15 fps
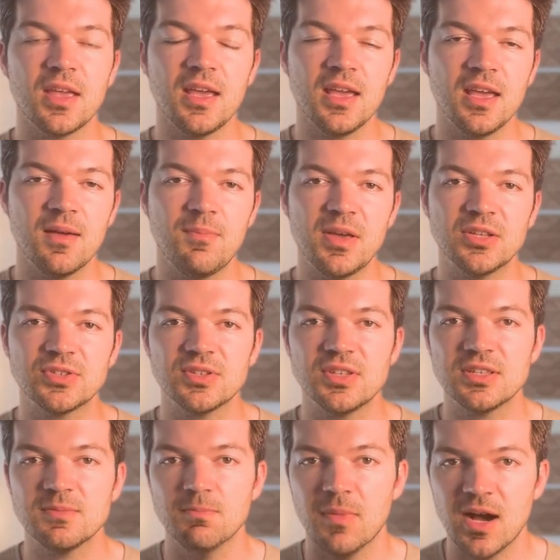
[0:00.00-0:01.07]
And basically
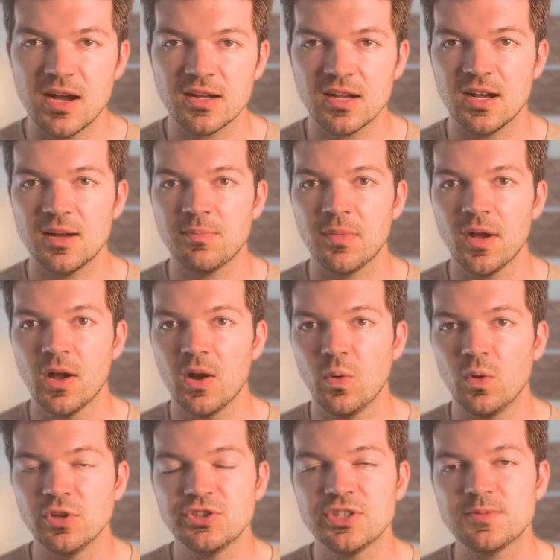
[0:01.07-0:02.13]
this mock-up
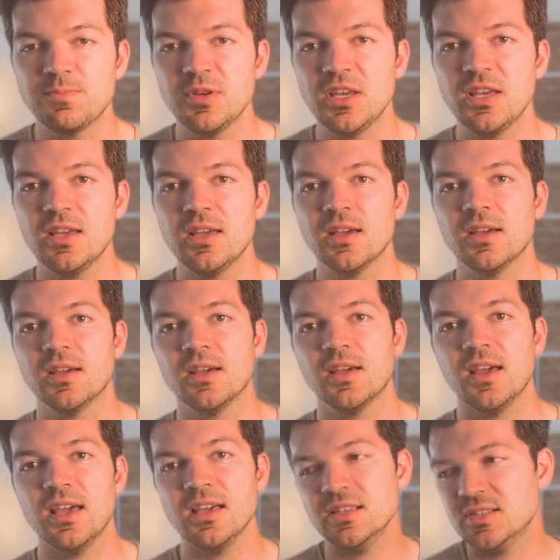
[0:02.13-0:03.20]
will just be
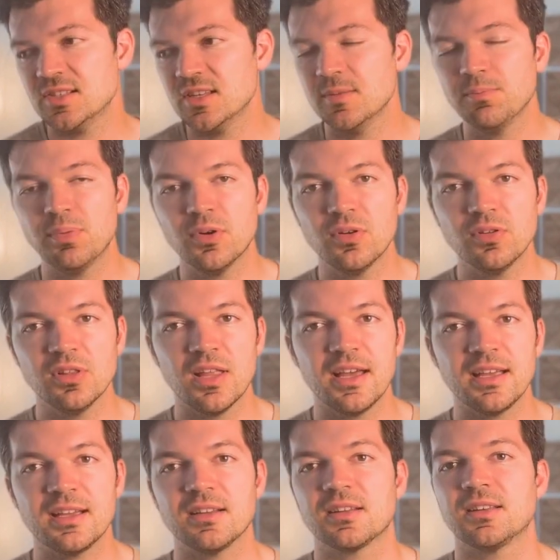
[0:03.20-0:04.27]
a simple
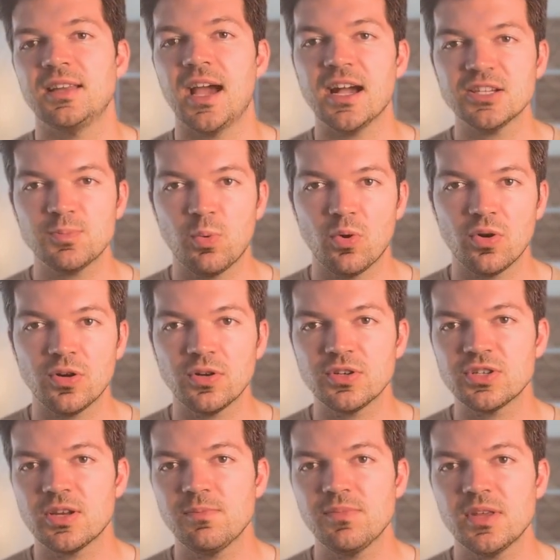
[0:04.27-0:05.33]
like dashboard or
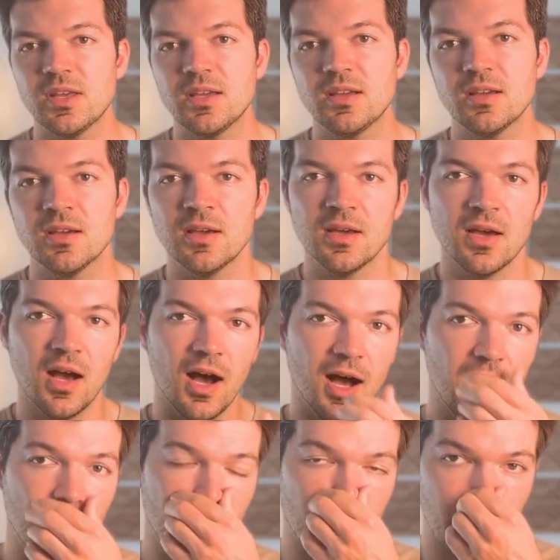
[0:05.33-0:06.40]
something
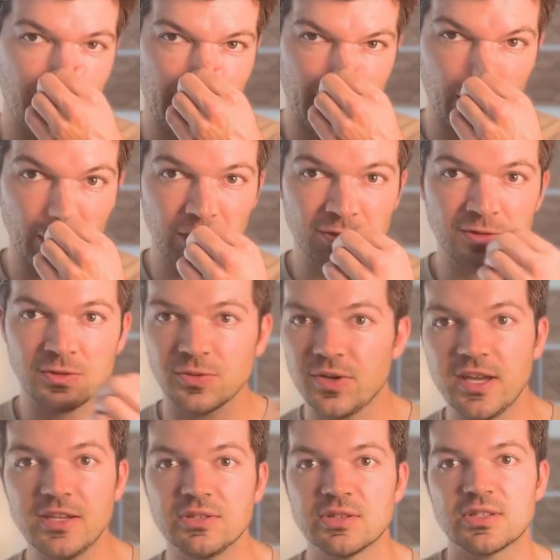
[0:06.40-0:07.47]
uh, that I'll
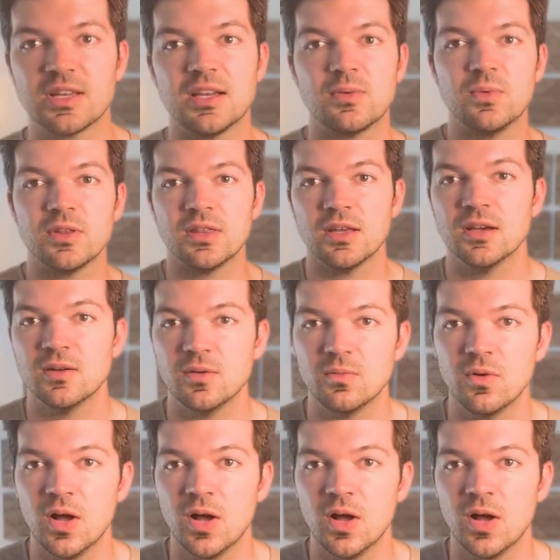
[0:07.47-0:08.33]
create just like with a,